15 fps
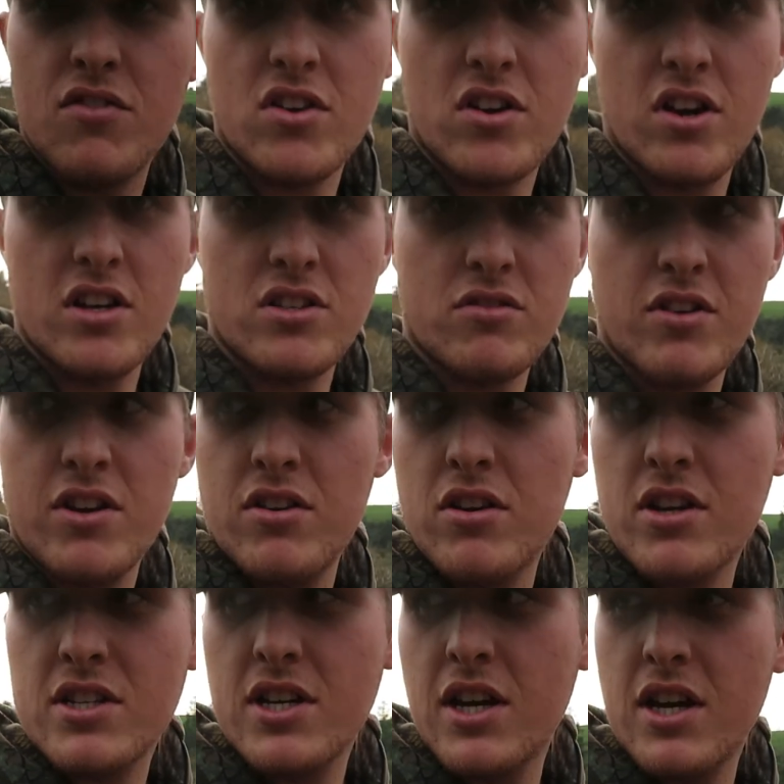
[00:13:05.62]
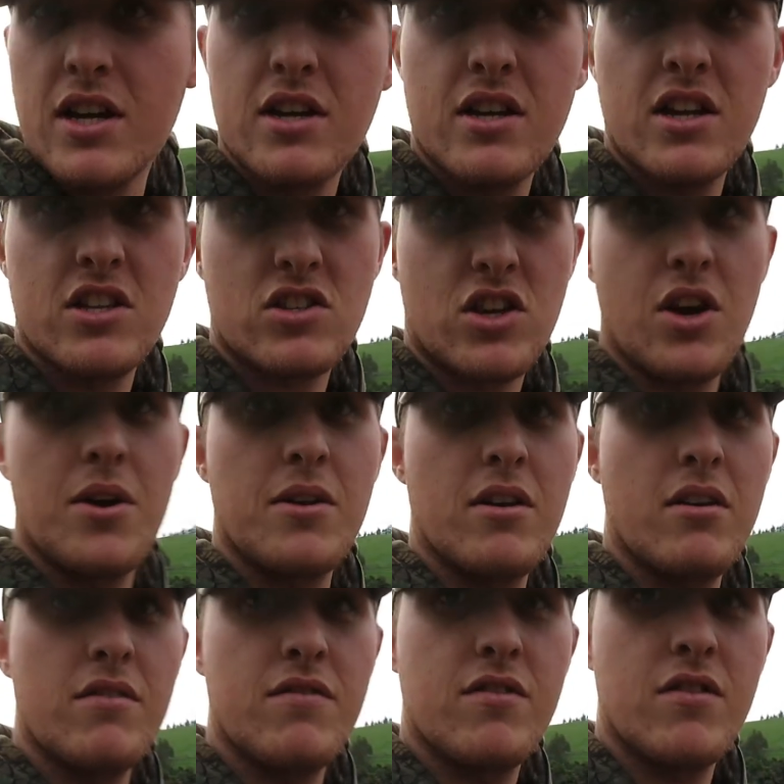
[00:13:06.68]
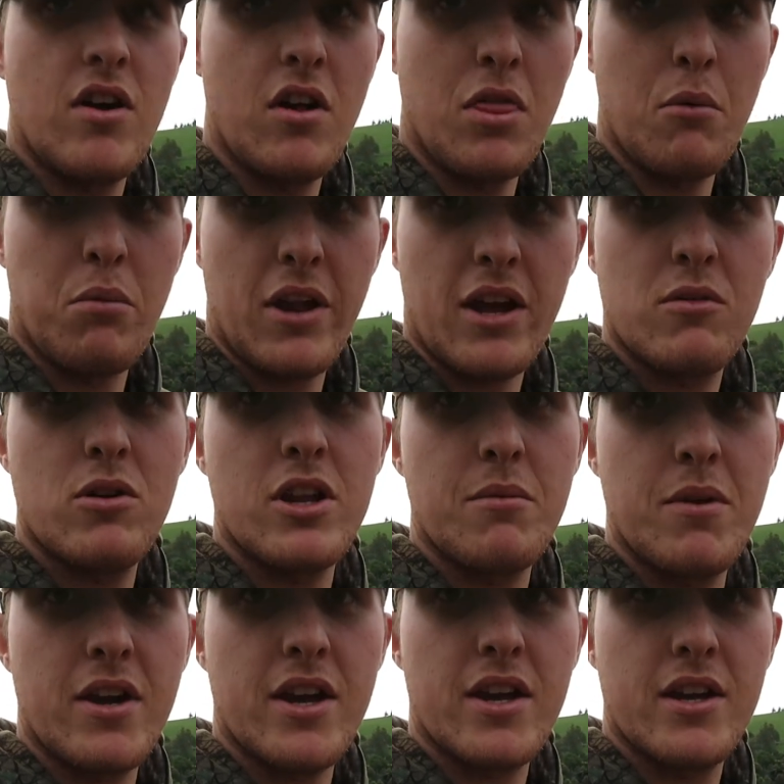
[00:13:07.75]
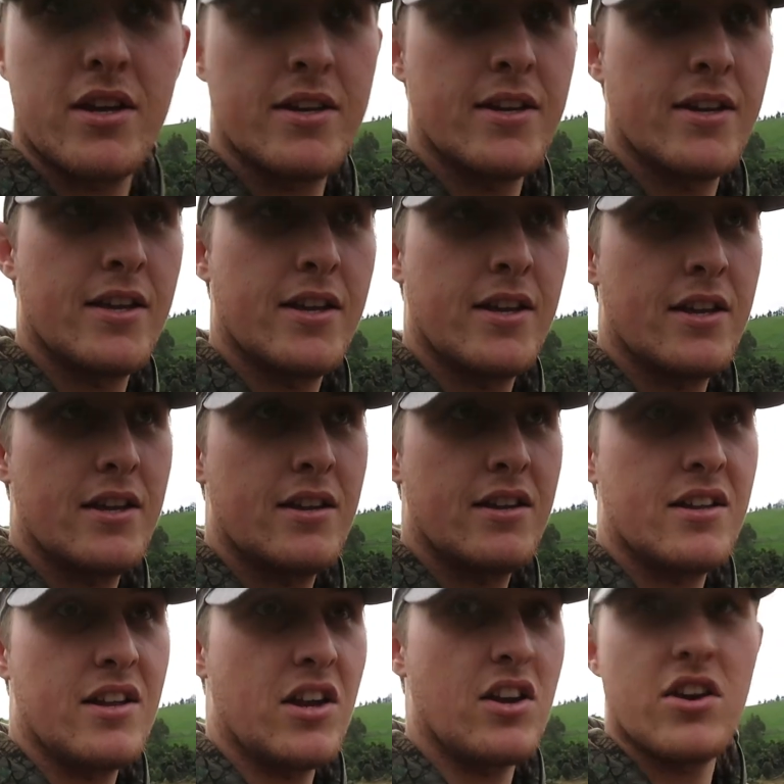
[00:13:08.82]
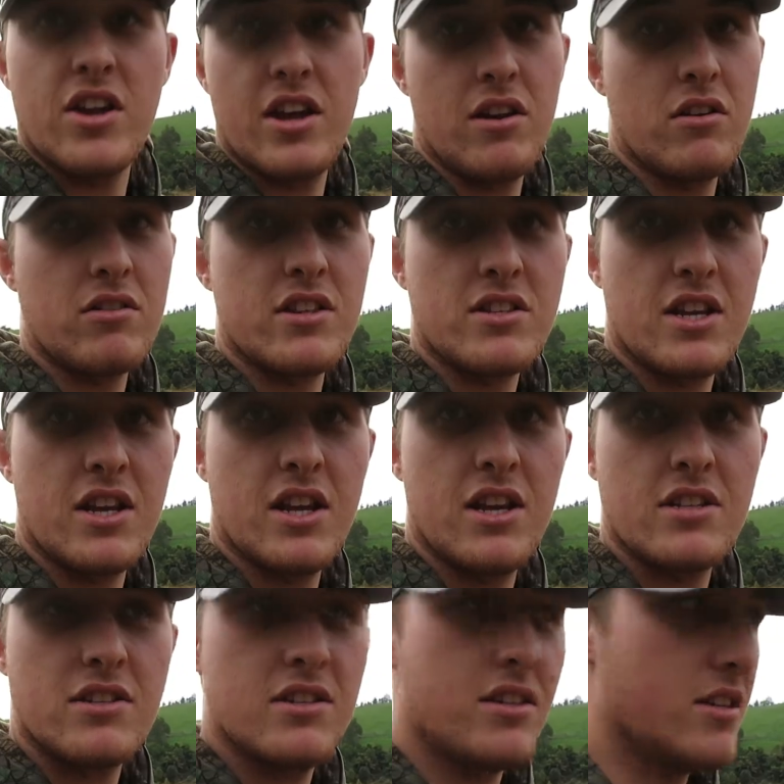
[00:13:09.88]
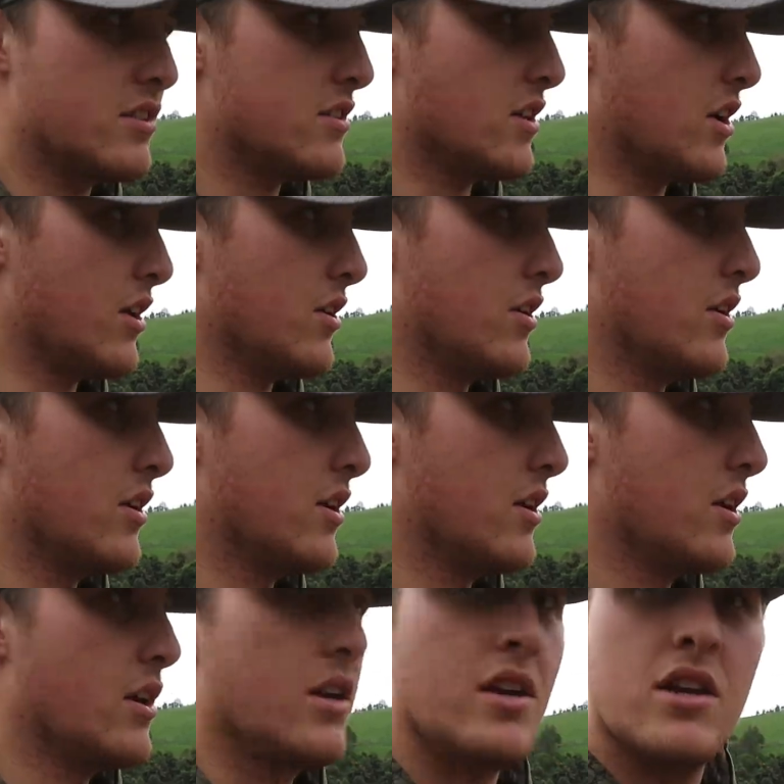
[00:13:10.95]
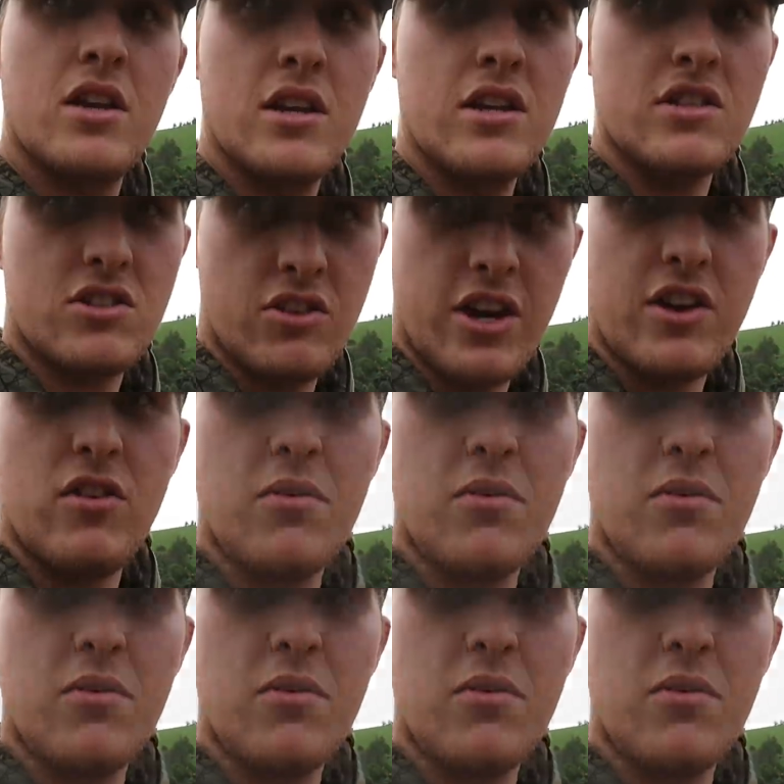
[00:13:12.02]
you guys are around Ngongotaha, it's going off on the black woolly bugger. I don't know how long that's going to last, so let's crack